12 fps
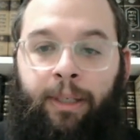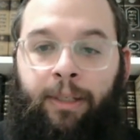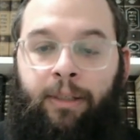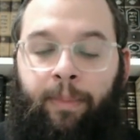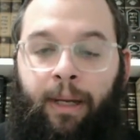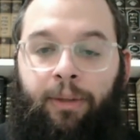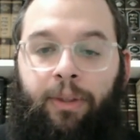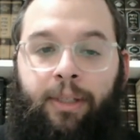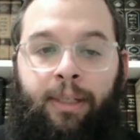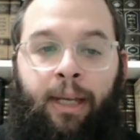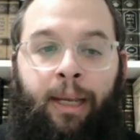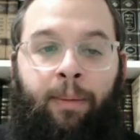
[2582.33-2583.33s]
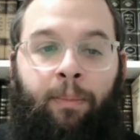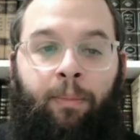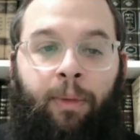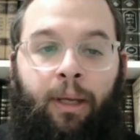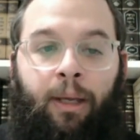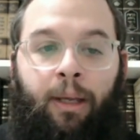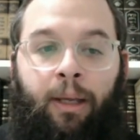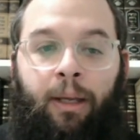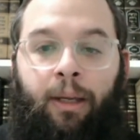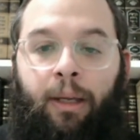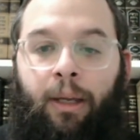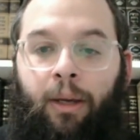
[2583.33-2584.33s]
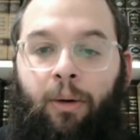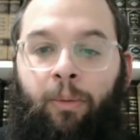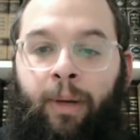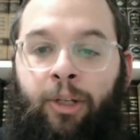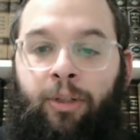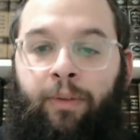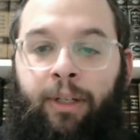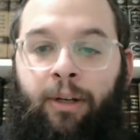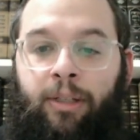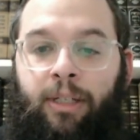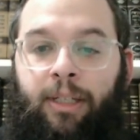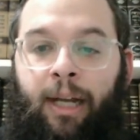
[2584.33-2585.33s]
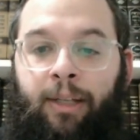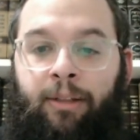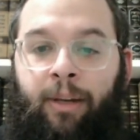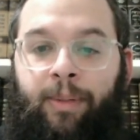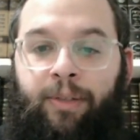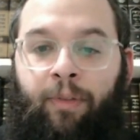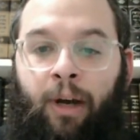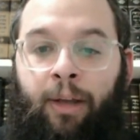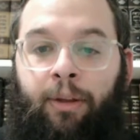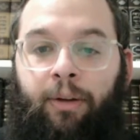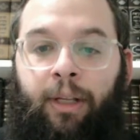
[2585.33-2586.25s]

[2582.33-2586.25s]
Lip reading: He's about the same range of years as the Alter Rebbe's father.